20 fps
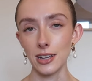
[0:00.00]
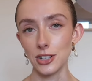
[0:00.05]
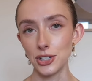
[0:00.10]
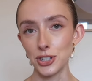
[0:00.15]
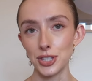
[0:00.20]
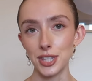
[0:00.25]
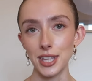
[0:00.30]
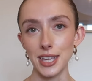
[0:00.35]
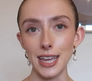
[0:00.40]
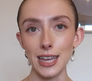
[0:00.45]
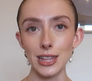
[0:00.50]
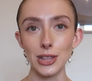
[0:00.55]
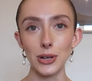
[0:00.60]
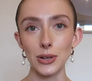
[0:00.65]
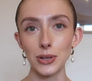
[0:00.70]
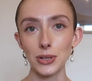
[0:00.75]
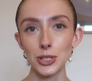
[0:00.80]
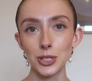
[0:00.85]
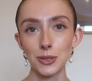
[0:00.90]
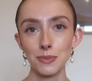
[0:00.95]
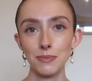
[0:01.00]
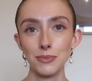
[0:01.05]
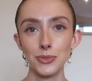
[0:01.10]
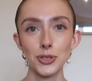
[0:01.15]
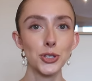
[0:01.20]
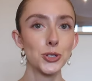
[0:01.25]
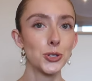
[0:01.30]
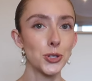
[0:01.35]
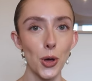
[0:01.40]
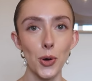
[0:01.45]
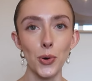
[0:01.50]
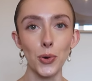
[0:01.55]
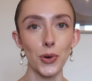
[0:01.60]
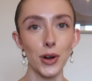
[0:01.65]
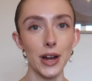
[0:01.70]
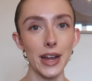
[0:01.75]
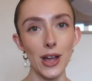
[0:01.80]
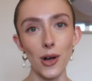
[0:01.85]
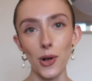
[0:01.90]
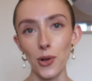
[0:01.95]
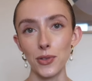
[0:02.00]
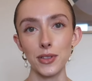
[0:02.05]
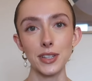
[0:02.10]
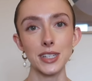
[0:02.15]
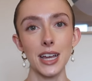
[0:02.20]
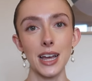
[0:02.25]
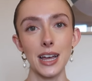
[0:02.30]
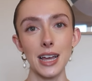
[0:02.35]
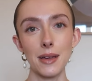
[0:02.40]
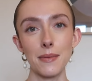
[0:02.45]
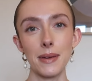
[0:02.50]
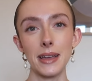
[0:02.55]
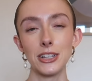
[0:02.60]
I just think it looks so great all the time.